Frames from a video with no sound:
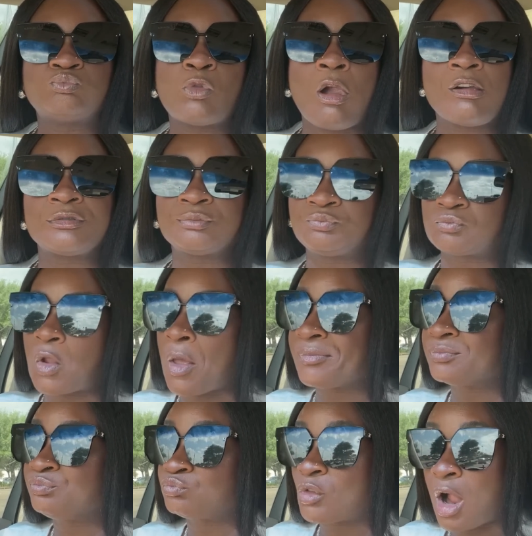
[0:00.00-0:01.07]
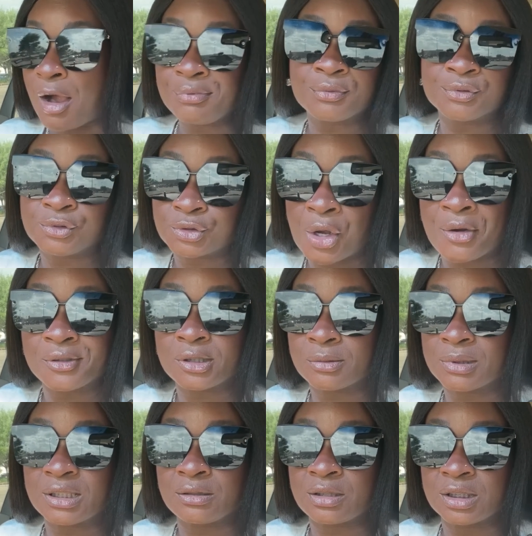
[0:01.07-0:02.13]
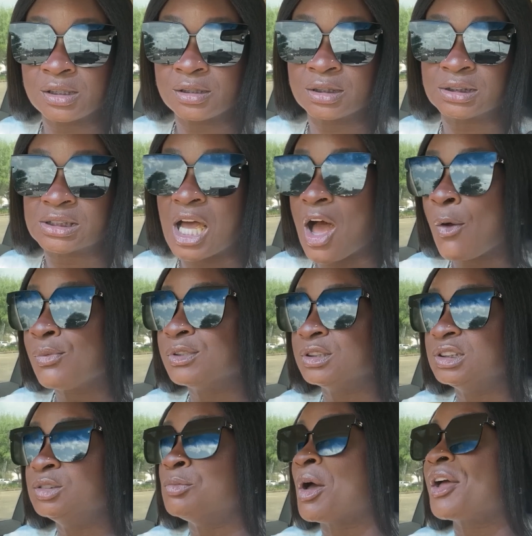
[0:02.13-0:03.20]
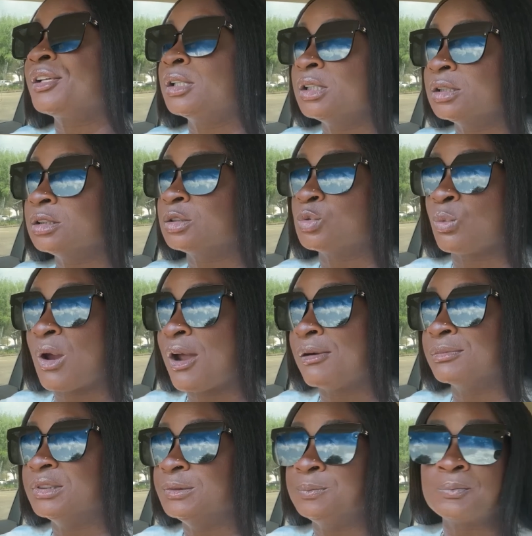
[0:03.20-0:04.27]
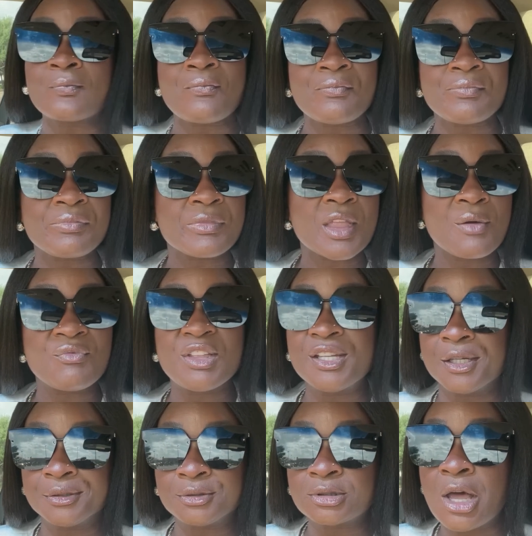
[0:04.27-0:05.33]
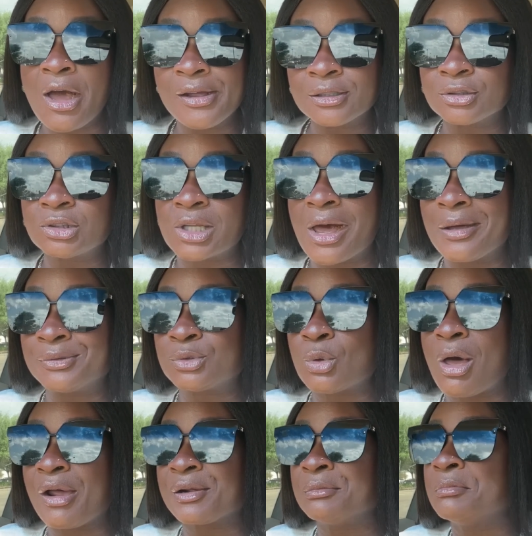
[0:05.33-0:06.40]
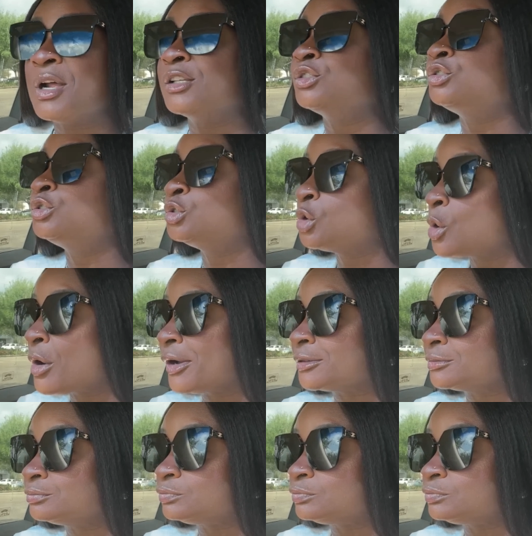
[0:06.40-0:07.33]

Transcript: Mm. I'm concerned about that. Like, I would need my kids around me the entire time so I can make sure